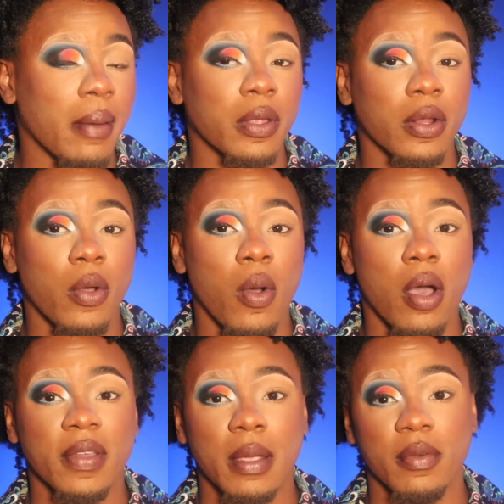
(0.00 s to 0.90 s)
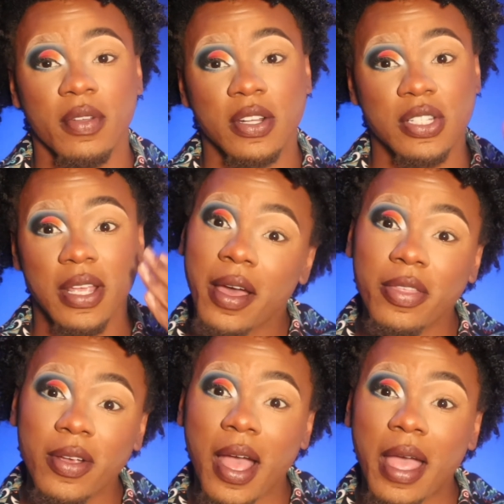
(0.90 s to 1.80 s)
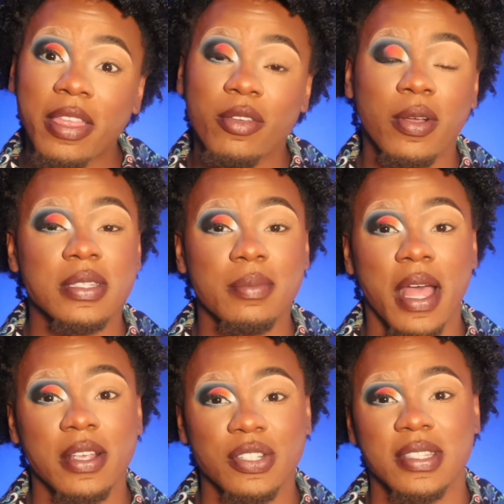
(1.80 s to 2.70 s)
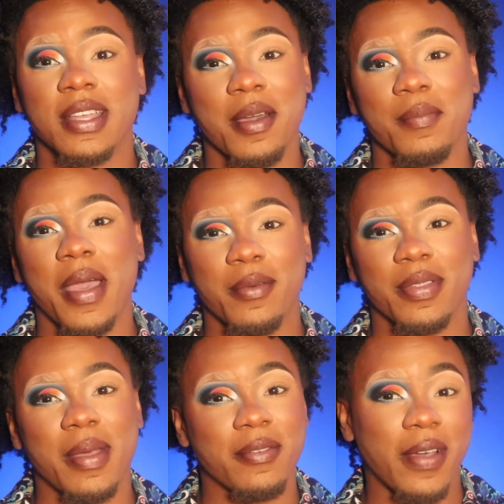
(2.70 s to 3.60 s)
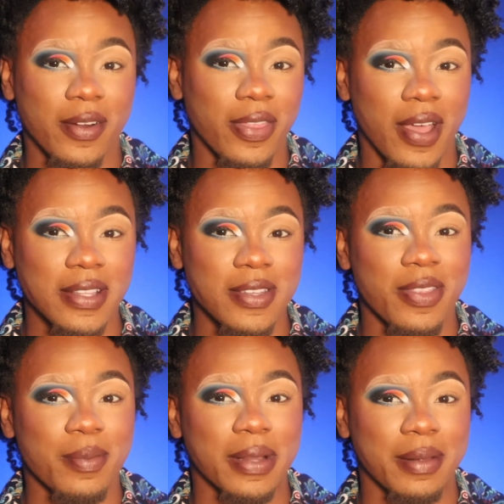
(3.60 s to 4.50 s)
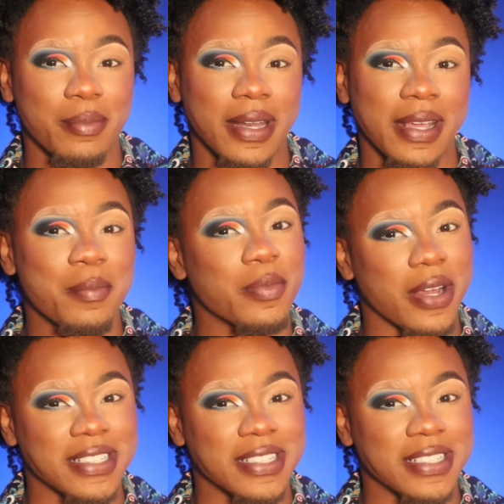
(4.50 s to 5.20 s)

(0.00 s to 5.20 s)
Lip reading: I'm gonna go off camera, finish the other eye, throw on some lashes, and come back with my final thoughts on the Blend Bunny brush